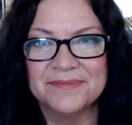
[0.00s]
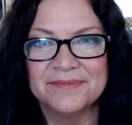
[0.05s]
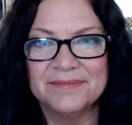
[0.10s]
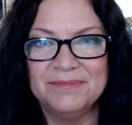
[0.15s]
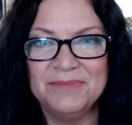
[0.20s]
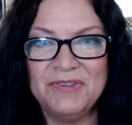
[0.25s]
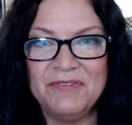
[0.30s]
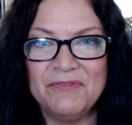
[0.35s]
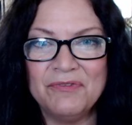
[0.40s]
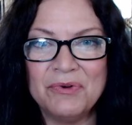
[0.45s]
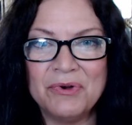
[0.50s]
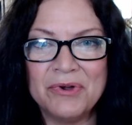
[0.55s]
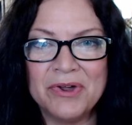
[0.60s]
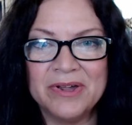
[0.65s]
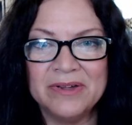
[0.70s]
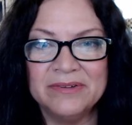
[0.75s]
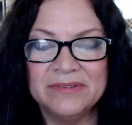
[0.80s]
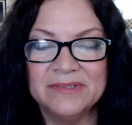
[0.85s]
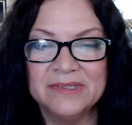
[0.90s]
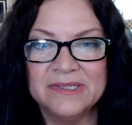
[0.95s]

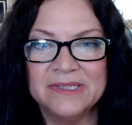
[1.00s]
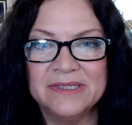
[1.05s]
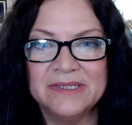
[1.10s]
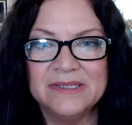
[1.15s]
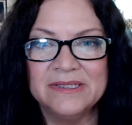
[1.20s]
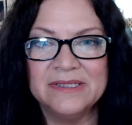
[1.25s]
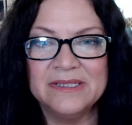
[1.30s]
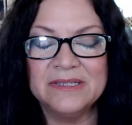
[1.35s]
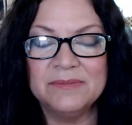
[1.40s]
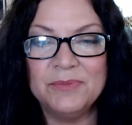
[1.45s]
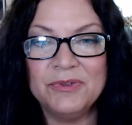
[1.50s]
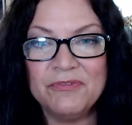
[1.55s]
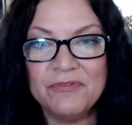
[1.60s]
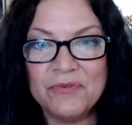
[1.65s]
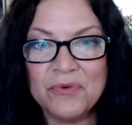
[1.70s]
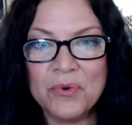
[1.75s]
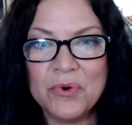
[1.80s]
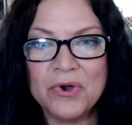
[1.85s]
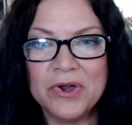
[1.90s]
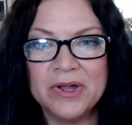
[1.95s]
before
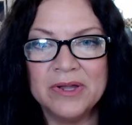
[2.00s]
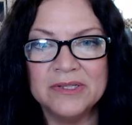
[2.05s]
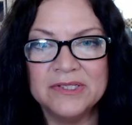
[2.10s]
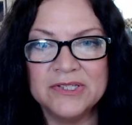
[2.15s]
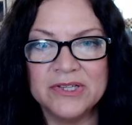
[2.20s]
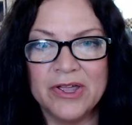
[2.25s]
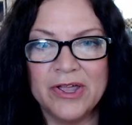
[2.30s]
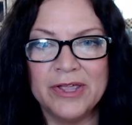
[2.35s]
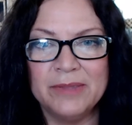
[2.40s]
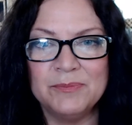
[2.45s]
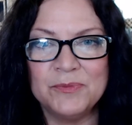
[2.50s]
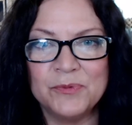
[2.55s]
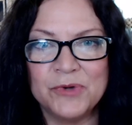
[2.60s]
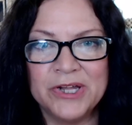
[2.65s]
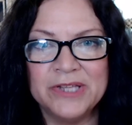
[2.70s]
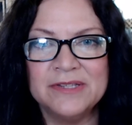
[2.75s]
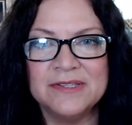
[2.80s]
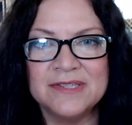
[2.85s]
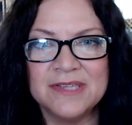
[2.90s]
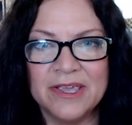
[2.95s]
before time
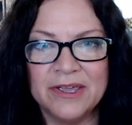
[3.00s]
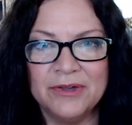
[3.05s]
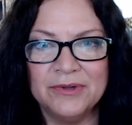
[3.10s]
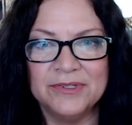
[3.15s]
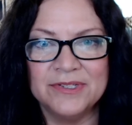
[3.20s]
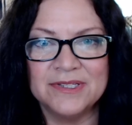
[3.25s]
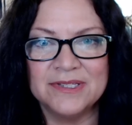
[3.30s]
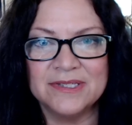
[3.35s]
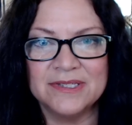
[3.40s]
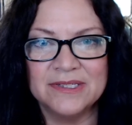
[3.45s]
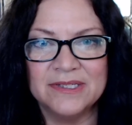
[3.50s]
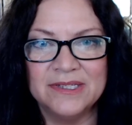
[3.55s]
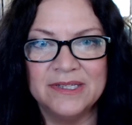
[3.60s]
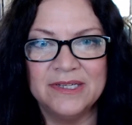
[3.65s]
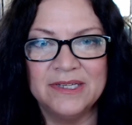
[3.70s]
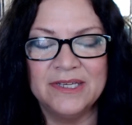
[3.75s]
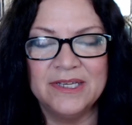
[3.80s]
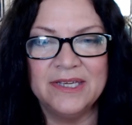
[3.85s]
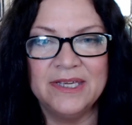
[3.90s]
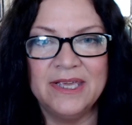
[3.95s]
runs out.
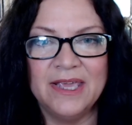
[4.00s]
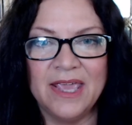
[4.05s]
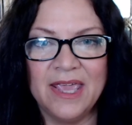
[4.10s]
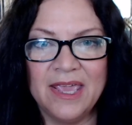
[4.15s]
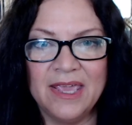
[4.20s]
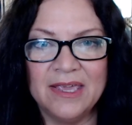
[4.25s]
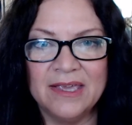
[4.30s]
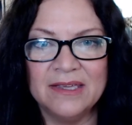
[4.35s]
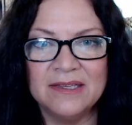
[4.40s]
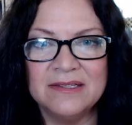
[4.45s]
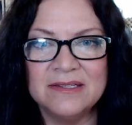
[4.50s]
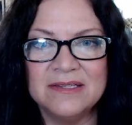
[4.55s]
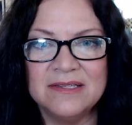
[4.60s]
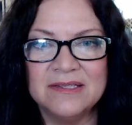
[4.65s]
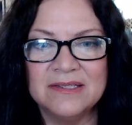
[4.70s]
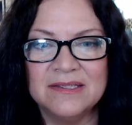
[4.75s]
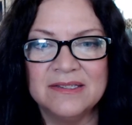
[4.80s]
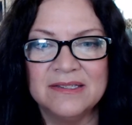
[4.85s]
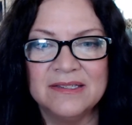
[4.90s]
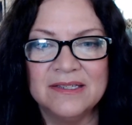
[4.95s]
And
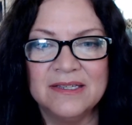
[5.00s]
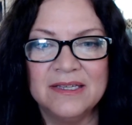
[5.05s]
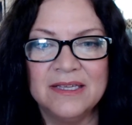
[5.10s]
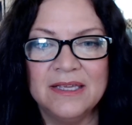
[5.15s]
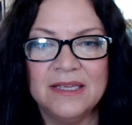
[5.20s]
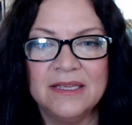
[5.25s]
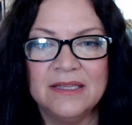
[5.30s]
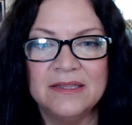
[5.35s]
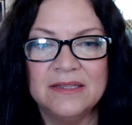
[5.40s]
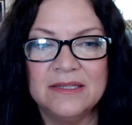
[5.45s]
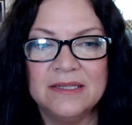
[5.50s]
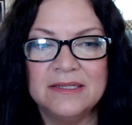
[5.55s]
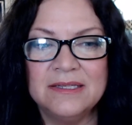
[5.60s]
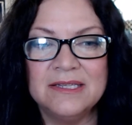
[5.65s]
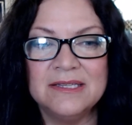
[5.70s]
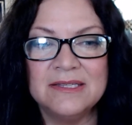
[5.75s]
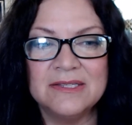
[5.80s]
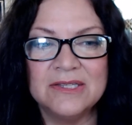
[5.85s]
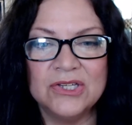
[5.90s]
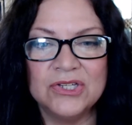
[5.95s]
the
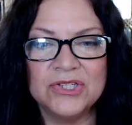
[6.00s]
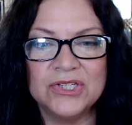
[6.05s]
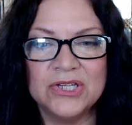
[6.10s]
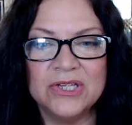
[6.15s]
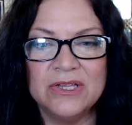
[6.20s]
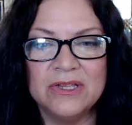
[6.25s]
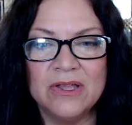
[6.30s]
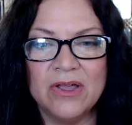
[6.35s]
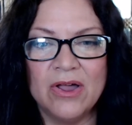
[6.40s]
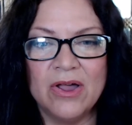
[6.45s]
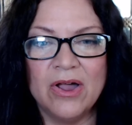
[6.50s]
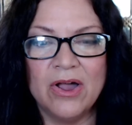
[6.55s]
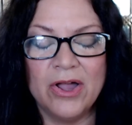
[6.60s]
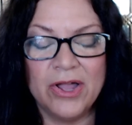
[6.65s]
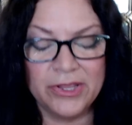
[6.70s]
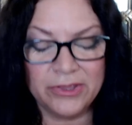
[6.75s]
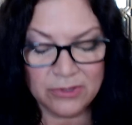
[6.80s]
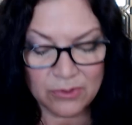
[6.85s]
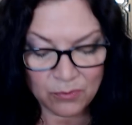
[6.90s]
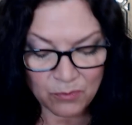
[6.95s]
decision
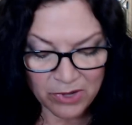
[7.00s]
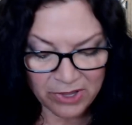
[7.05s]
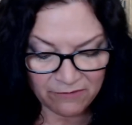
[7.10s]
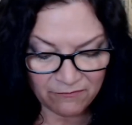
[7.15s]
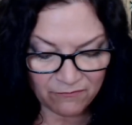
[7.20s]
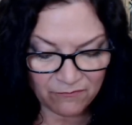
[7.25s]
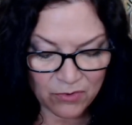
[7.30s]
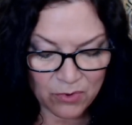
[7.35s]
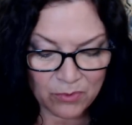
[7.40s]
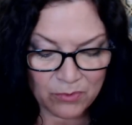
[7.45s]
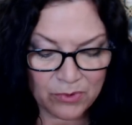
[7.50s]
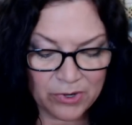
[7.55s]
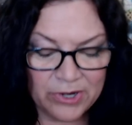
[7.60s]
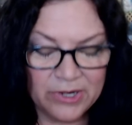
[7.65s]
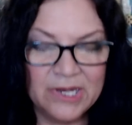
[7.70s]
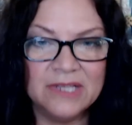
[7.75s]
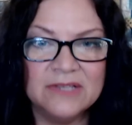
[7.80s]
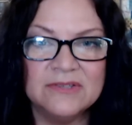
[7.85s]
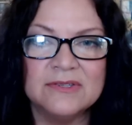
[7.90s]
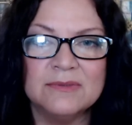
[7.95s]
on the way forward
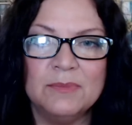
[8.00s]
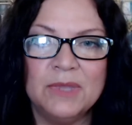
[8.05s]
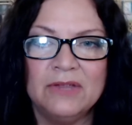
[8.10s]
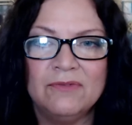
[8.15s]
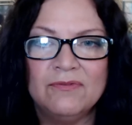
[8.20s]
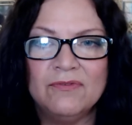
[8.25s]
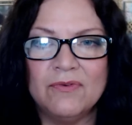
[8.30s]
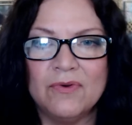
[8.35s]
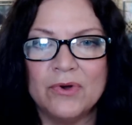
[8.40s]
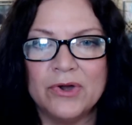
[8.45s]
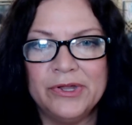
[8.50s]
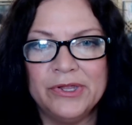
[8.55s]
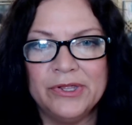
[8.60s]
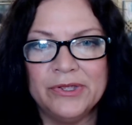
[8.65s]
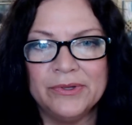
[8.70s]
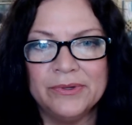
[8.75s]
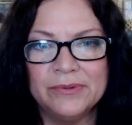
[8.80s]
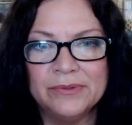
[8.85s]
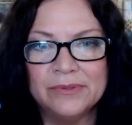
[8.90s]
is made for you.